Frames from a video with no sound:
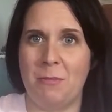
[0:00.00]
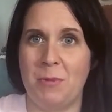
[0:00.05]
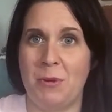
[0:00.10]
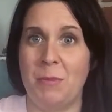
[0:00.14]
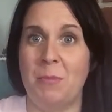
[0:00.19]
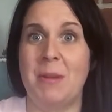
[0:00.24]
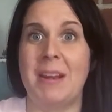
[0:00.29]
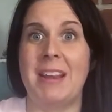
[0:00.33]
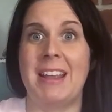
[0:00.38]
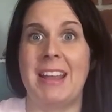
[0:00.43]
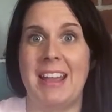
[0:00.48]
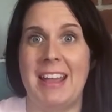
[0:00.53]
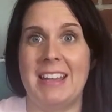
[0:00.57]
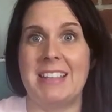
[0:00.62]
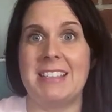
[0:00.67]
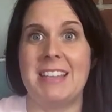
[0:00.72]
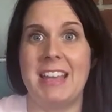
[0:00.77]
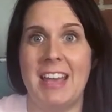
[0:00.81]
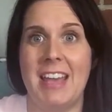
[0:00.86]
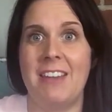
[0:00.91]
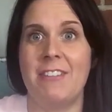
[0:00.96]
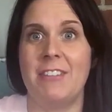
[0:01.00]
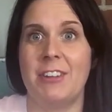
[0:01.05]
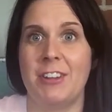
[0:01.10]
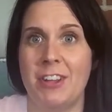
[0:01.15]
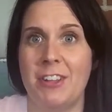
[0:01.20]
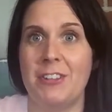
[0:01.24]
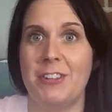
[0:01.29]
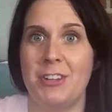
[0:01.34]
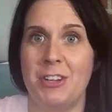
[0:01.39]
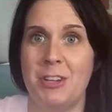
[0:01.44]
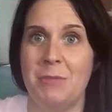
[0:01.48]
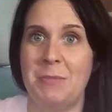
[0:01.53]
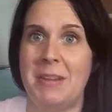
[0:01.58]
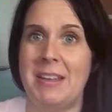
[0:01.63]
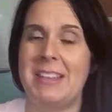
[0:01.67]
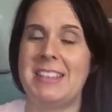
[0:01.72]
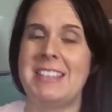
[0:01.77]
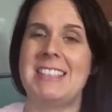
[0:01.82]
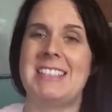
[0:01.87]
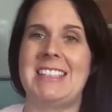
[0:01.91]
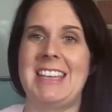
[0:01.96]
but it has to have another human to
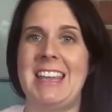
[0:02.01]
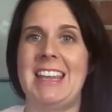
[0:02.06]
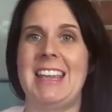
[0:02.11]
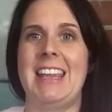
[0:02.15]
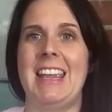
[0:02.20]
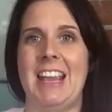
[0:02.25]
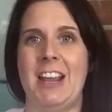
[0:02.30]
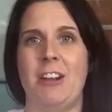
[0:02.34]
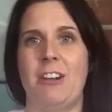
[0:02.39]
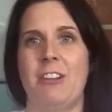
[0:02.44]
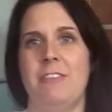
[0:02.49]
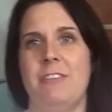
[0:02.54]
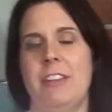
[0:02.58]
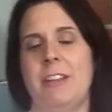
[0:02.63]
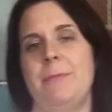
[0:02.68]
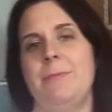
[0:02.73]
take care of it.